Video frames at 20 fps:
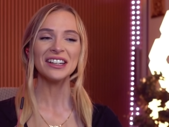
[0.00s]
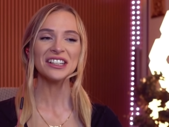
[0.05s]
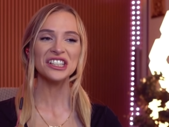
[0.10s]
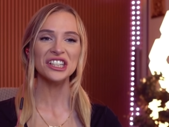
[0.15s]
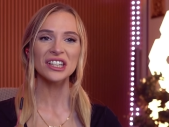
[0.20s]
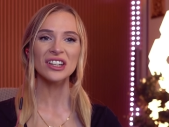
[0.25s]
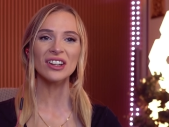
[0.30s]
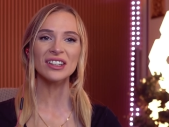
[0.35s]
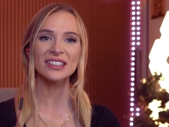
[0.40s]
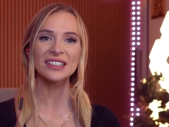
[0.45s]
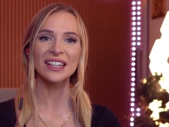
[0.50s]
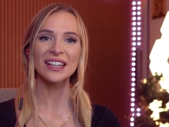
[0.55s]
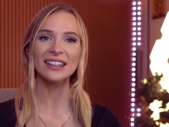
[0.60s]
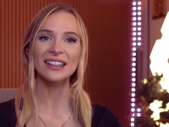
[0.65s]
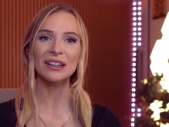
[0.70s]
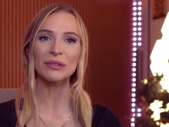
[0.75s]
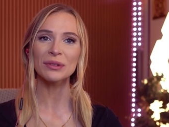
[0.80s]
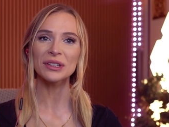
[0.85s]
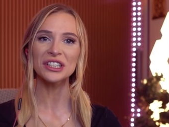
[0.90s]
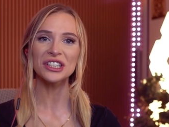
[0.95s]
did she not see
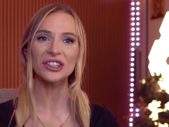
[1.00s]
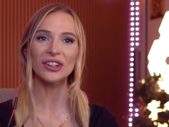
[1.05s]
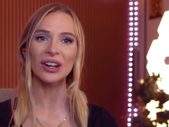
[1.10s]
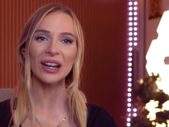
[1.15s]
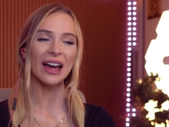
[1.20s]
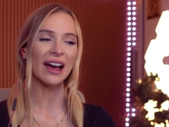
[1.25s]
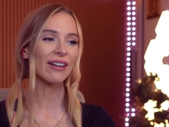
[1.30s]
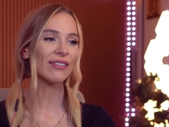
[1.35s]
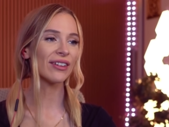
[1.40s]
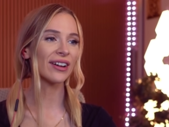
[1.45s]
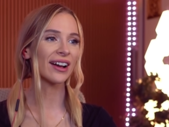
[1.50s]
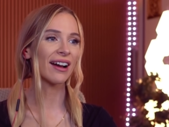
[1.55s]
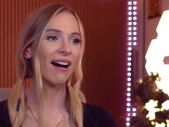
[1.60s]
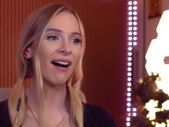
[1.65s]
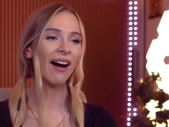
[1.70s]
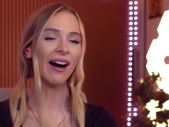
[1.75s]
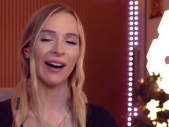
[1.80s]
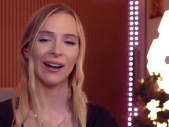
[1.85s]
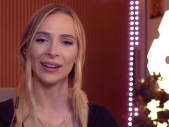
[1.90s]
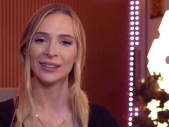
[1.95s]
that when she got out of her
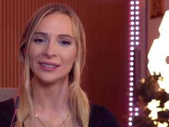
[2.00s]
car?